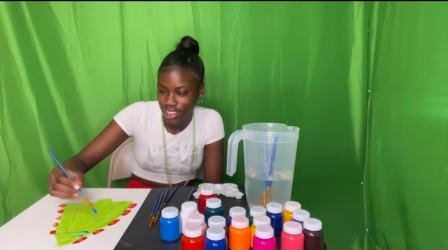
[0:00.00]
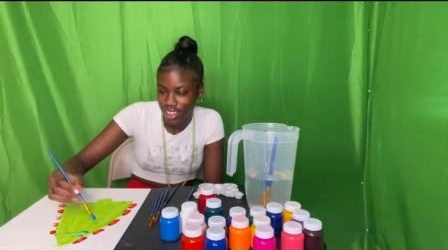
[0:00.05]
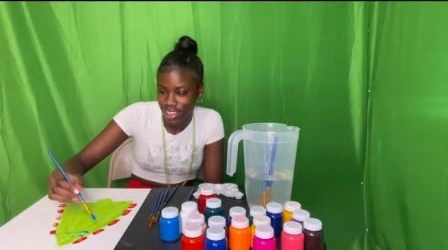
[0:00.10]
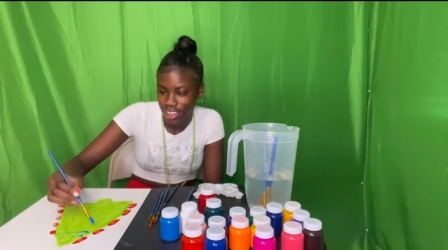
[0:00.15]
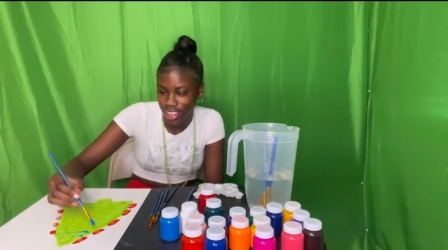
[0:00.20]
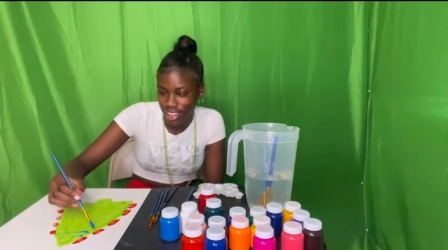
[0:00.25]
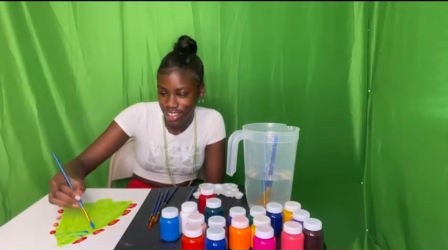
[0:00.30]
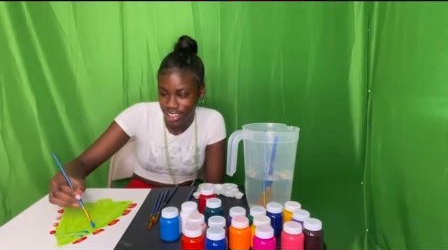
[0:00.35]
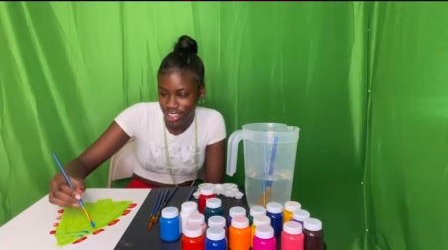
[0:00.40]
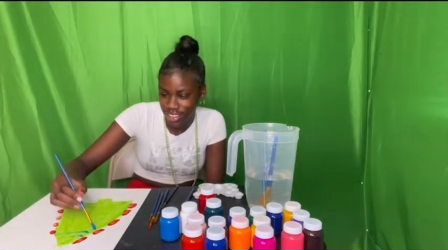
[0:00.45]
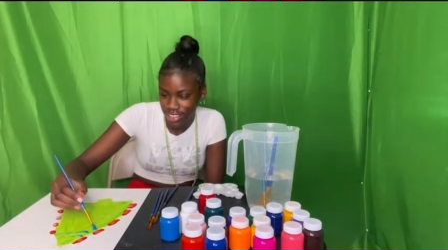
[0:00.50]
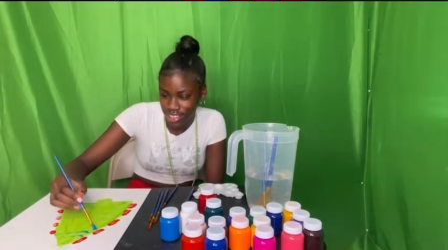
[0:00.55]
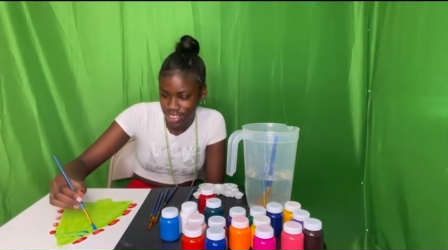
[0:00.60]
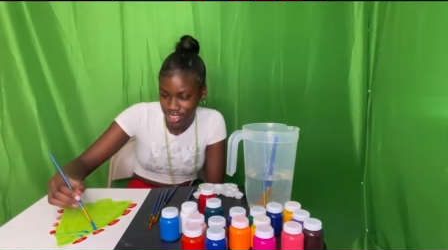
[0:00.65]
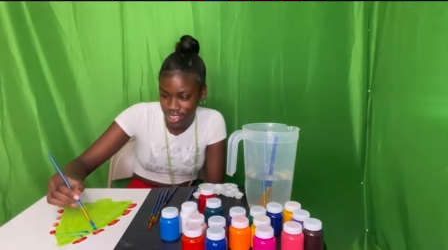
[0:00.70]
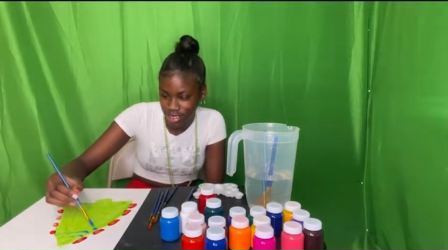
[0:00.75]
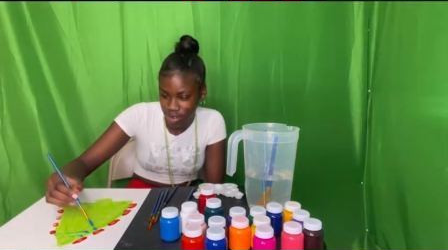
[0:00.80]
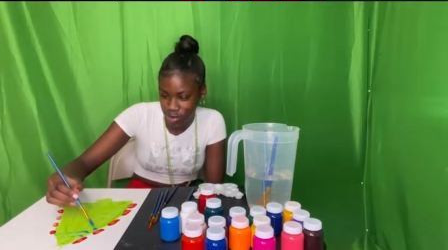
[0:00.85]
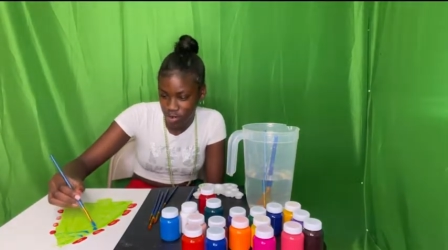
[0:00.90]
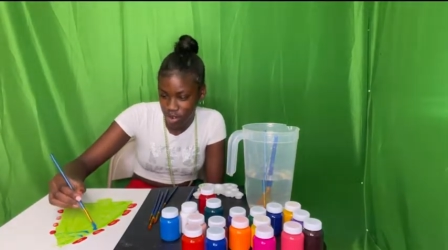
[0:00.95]
Like, this
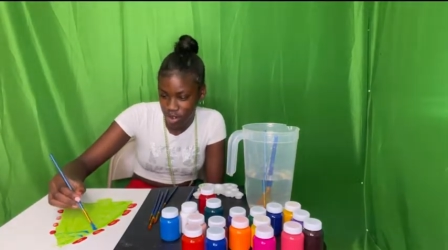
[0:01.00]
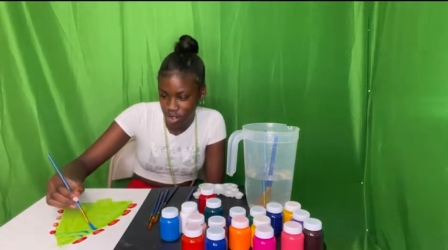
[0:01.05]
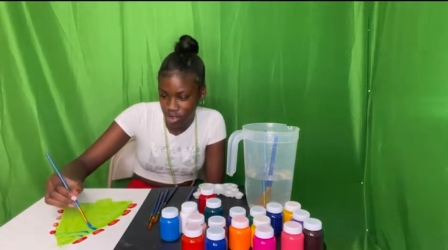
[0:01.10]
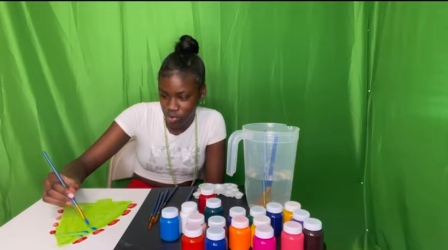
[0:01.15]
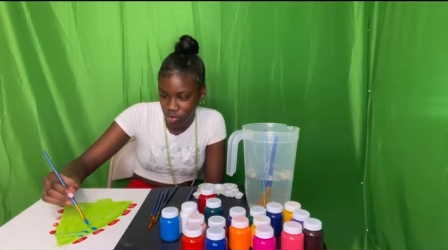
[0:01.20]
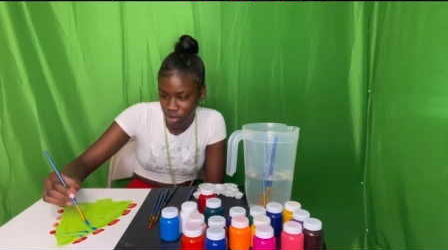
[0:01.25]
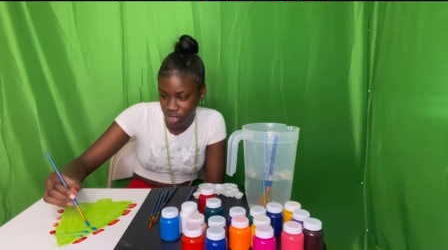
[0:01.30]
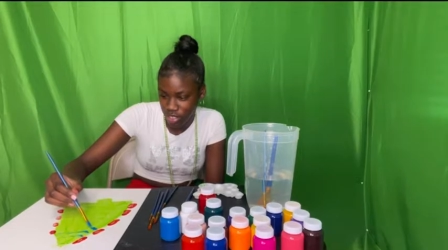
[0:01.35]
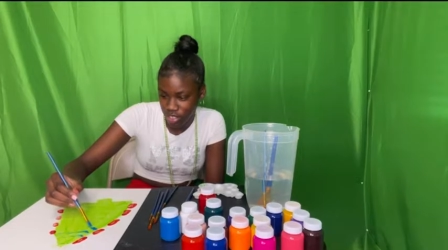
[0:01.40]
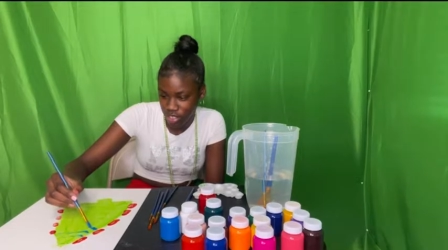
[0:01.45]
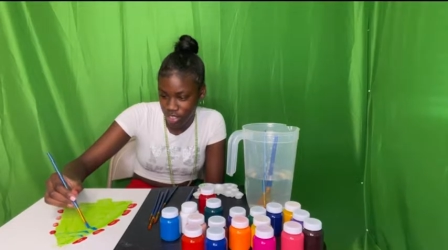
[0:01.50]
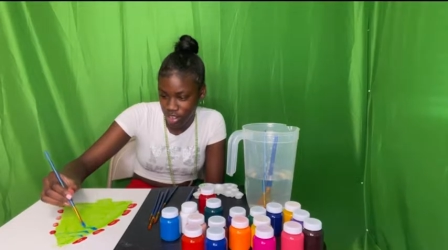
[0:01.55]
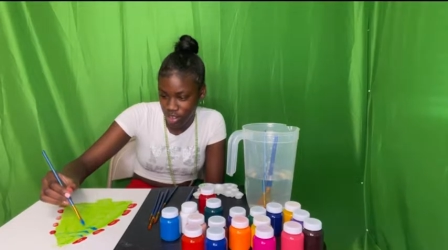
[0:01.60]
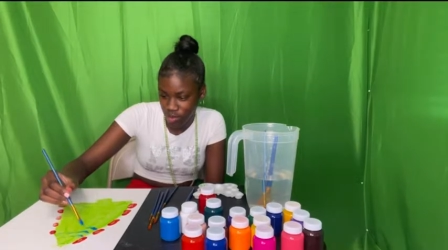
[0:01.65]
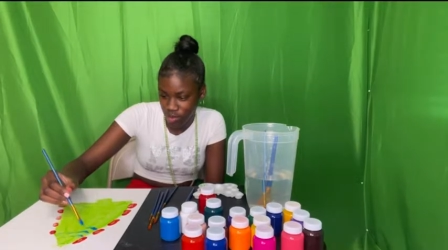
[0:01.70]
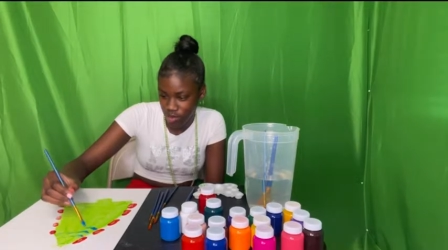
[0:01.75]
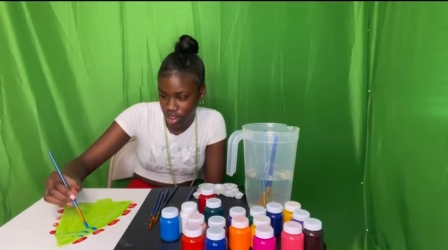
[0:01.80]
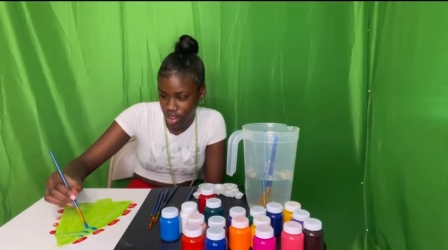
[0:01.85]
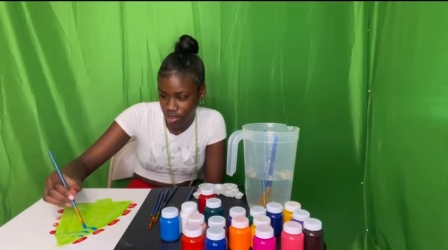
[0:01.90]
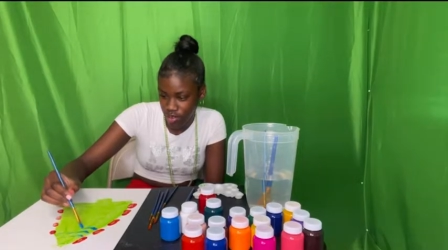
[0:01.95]
is the worst painting that
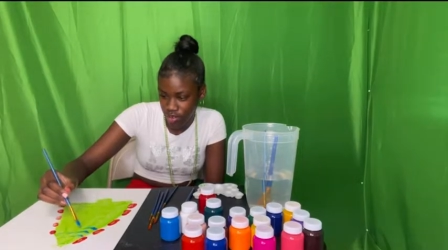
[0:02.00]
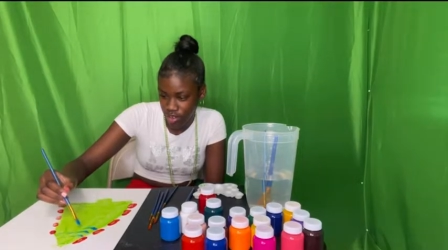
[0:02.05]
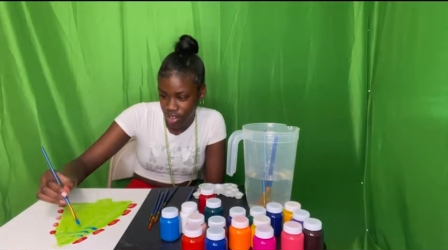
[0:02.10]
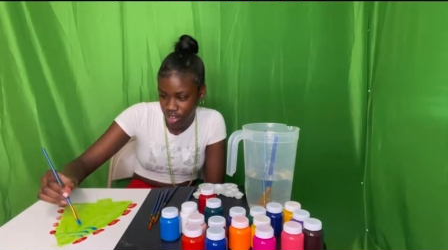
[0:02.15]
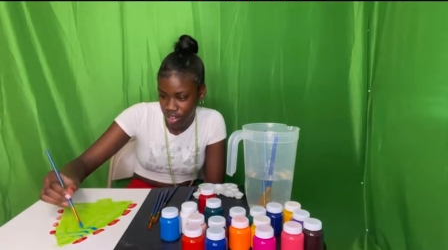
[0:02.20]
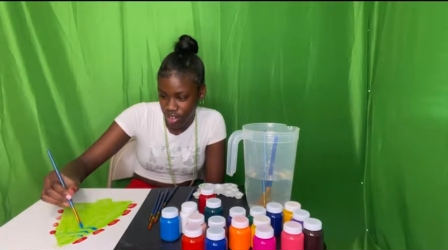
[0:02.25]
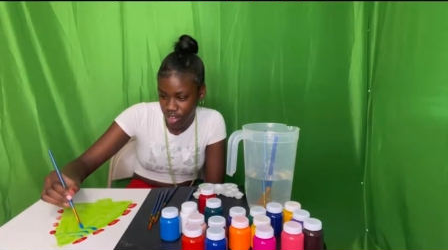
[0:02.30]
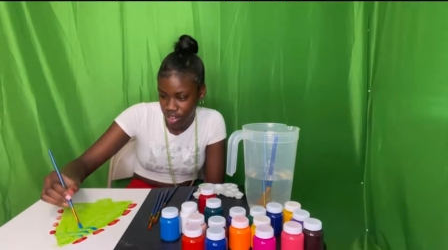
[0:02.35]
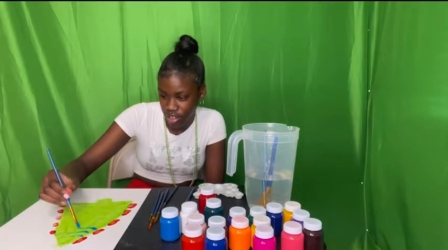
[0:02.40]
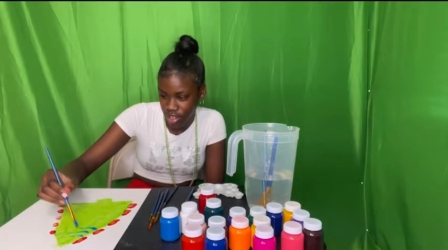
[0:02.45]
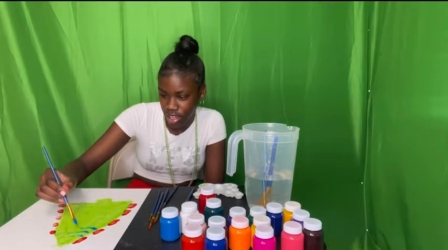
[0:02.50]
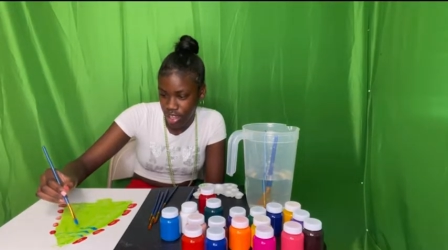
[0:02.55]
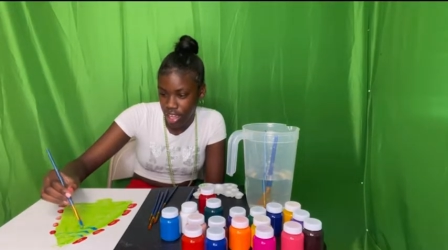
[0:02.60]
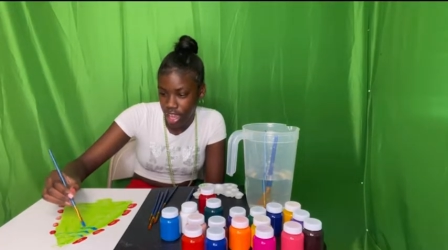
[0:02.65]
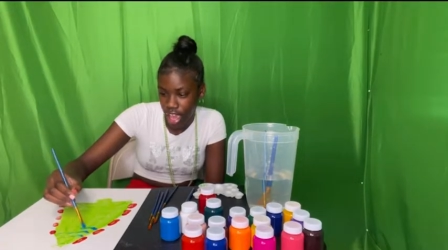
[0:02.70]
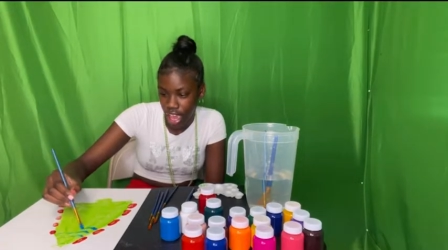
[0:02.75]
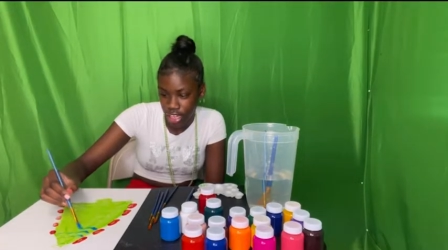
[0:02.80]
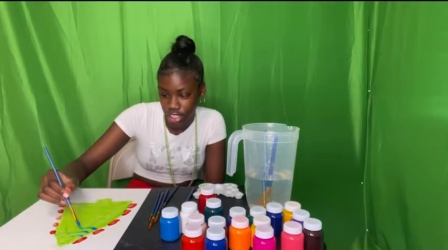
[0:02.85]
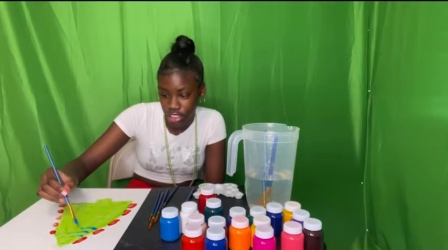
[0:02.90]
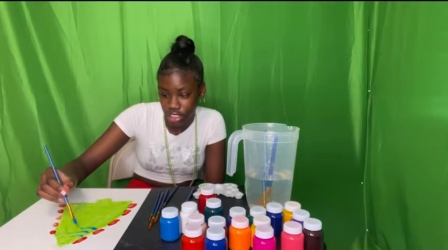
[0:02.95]
I've ever done.
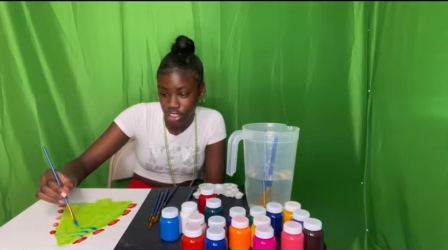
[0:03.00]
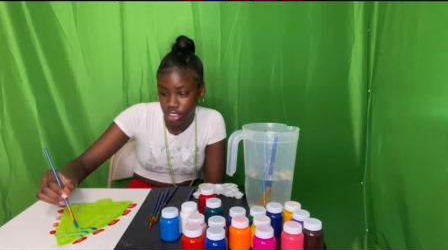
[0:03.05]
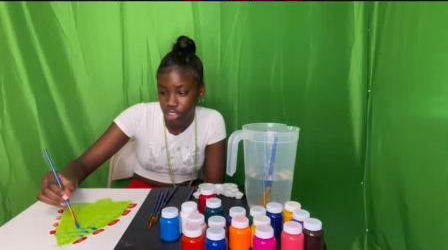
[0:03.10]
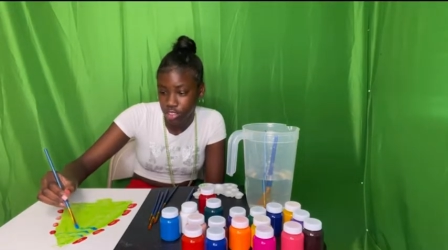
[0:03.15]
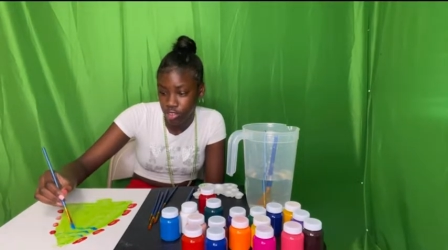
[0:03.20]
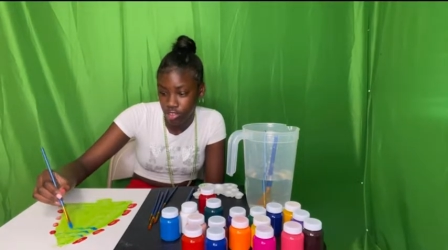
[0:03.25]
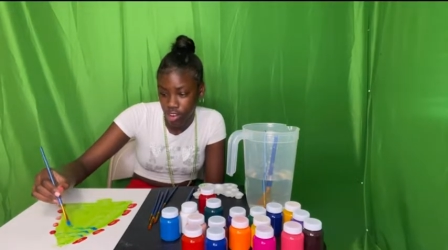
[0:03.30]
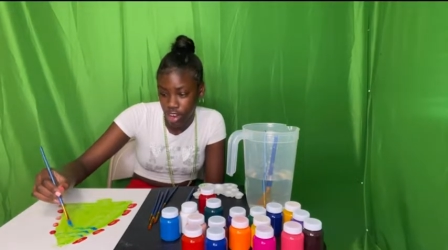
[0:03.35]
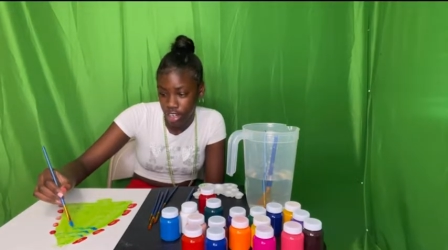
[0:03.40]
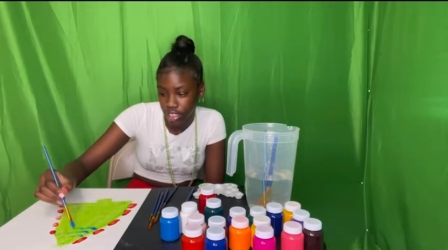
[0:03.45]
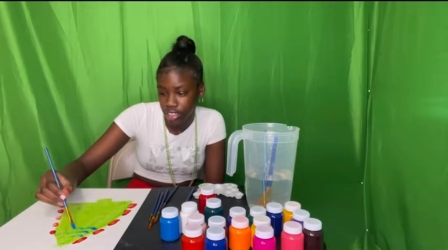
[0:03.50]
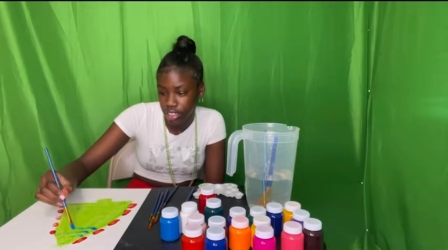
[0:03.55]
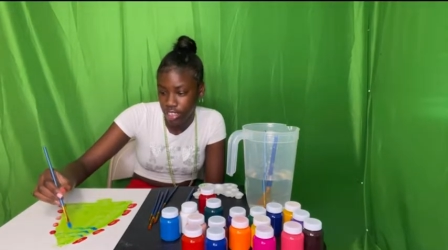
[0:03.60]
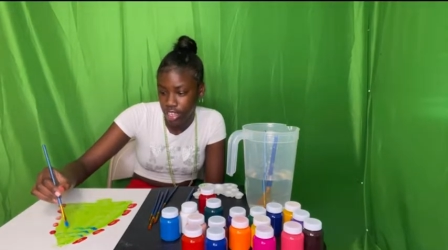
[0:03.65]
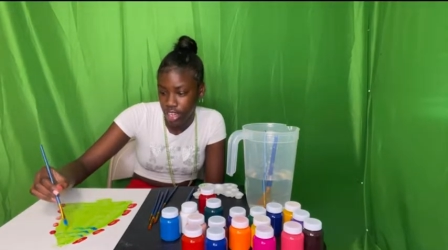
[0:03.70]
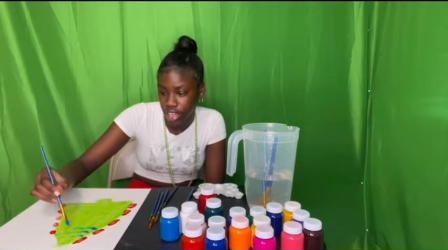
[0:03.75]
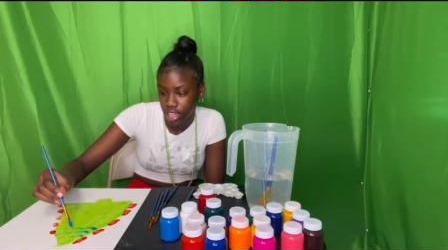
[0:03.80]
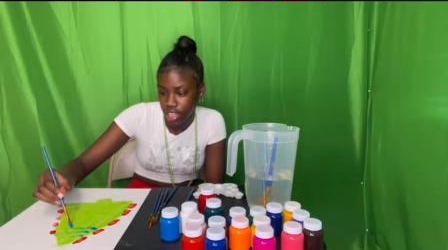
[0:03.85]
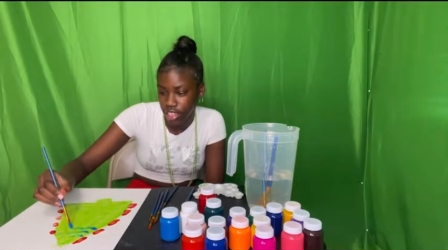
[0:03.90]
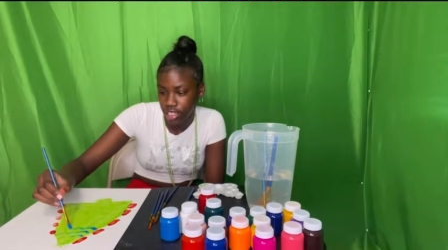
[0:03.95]
Actually, scratch that.